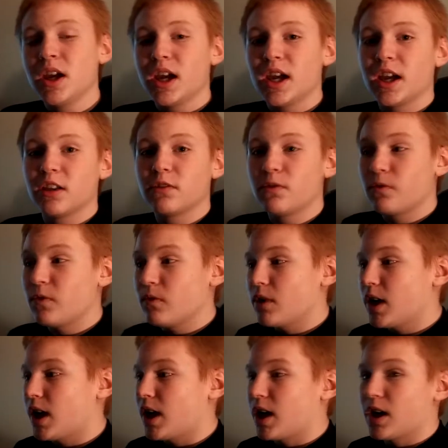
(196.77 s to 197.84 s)
As
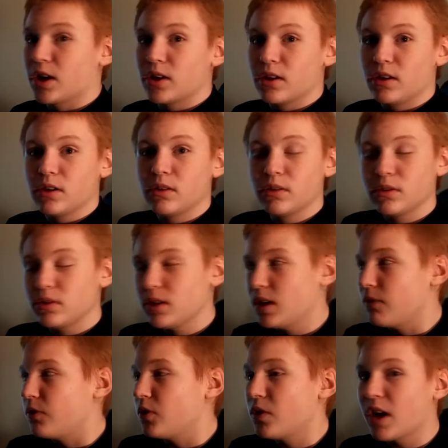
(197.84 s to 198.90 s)

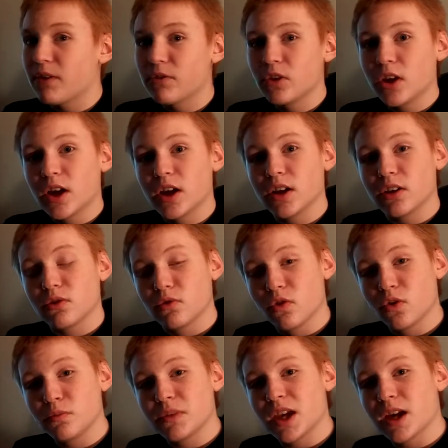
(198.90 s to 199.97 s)
if you have a lot of
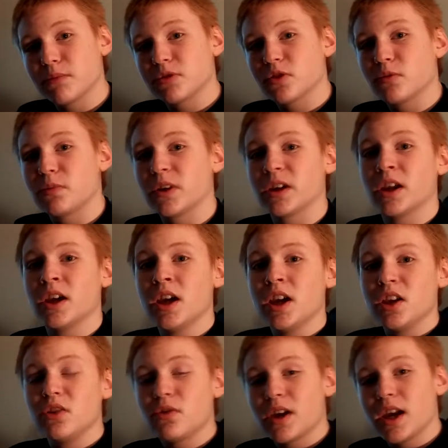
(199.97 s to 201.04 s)
Chrome tabs open,
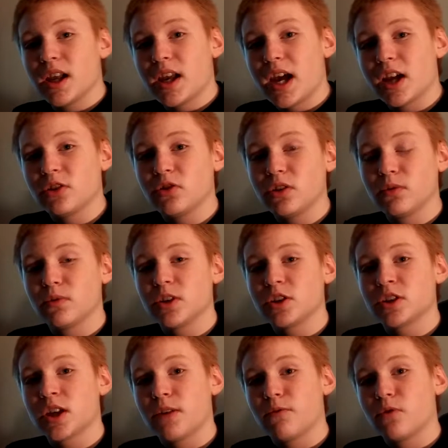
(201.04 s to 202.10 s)
you can actually
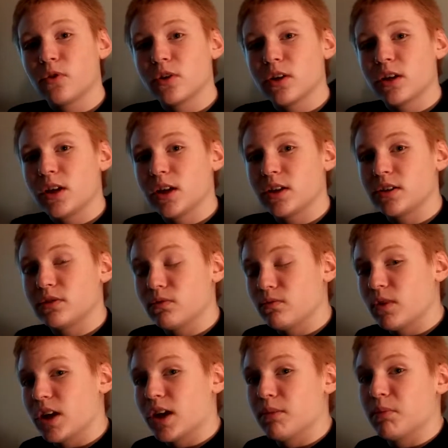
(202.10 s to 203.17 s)
reach that 4 gig
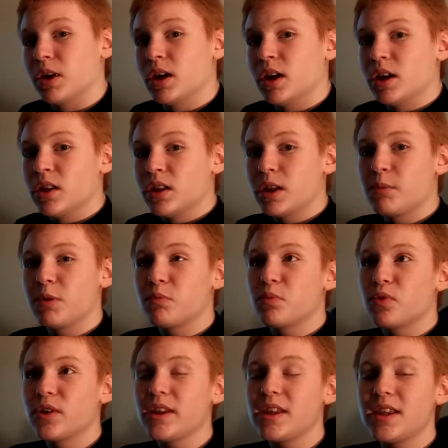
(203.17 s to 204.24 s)
RAM limit
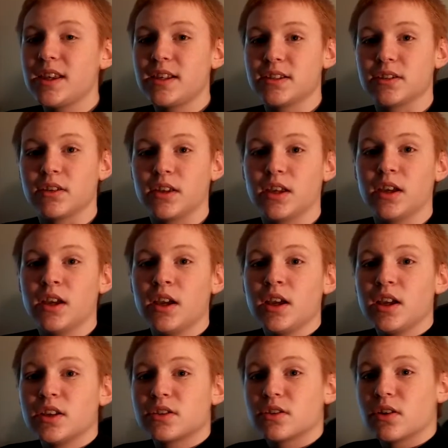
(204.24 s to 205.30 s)
pretty easily.
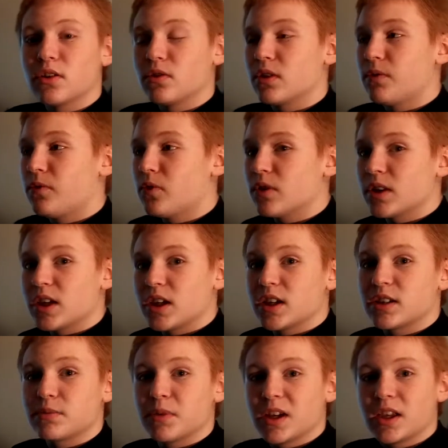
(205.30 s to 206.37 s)
So the 4
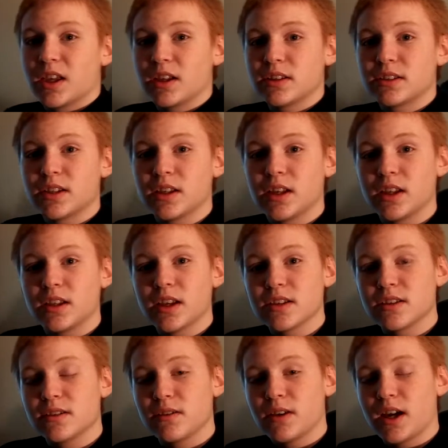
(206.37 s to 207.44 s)
gigs by Kingston, it
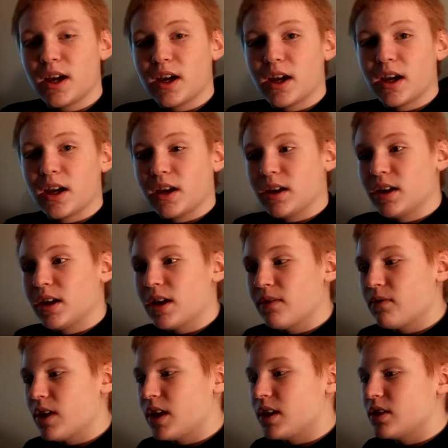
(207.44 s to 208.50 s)
doesn't
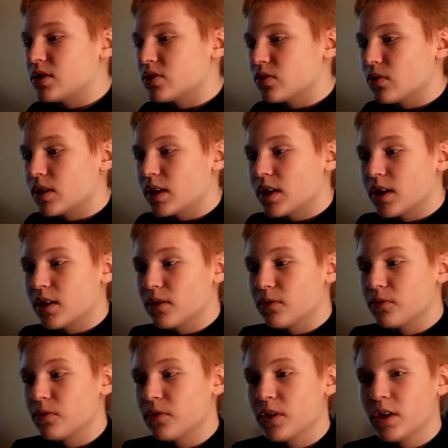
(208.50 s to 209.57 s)
have any sort
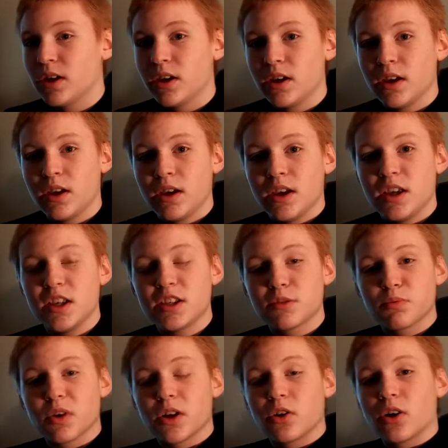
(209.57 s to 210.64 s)
of heat
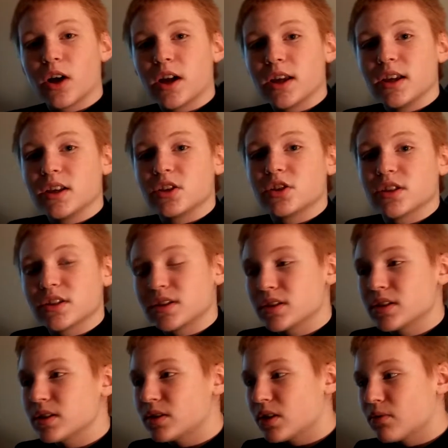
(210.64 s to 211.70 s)
spreader on it. It's
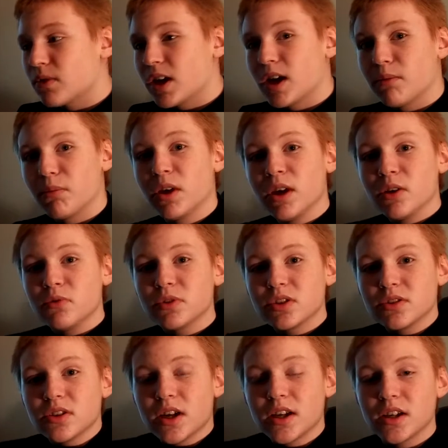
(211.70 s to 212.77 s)
just the RAM, which
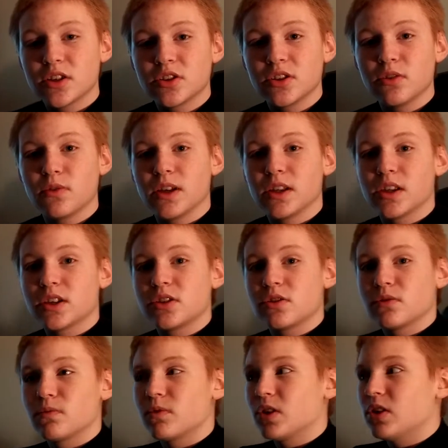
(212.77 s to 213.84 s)
is not an issue unless
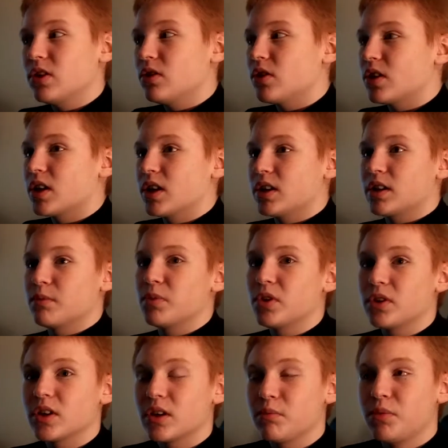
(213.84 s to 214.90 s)
you're really looking to
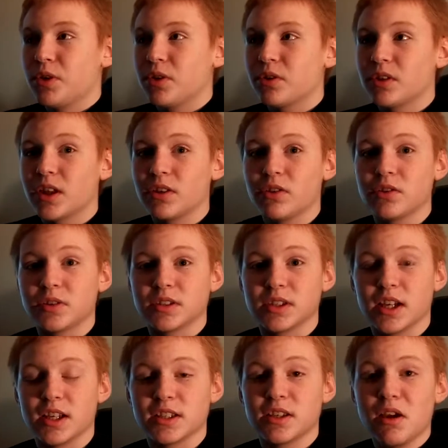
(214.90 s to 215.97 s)
build a computer that looks
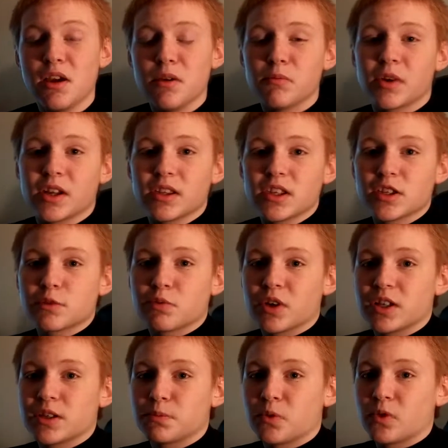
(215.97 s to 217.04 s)
nice. But at this
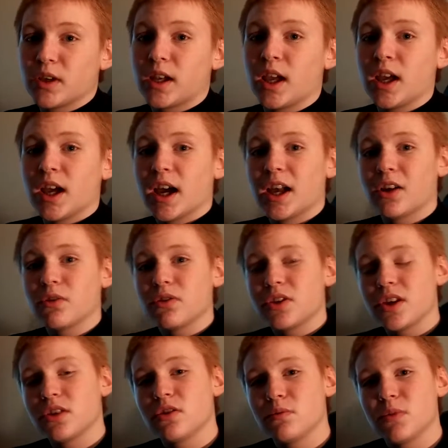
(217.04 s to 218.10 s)
price point, I don't
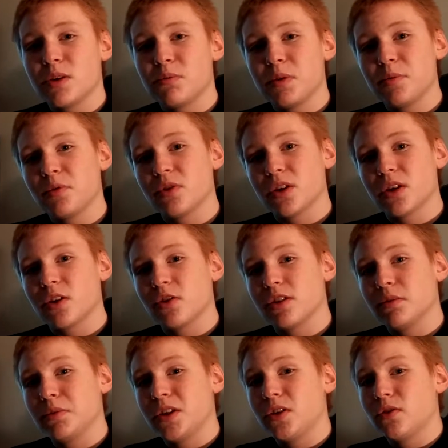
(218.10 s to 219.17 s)
think too many people are going
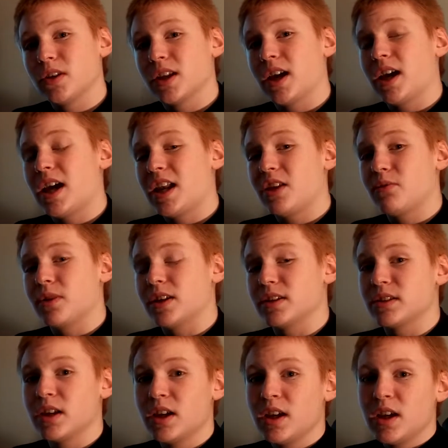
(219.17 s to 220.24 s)
to be doing that
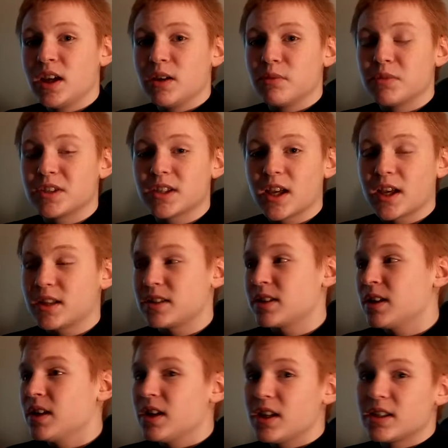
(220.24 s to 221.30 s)
anyways.
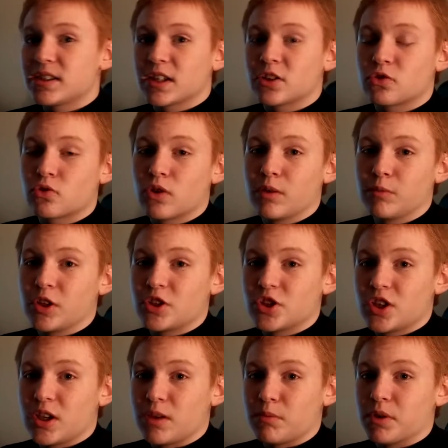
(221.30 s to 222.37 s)
Besides, it's extremely
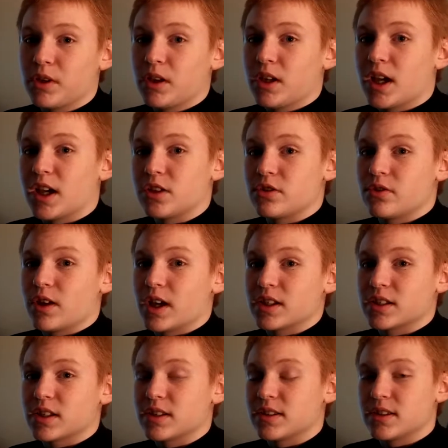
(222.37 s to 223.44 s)
cheap, as you
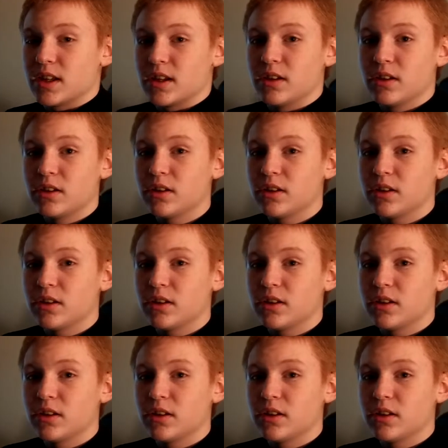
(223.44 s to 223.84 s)
guys can see.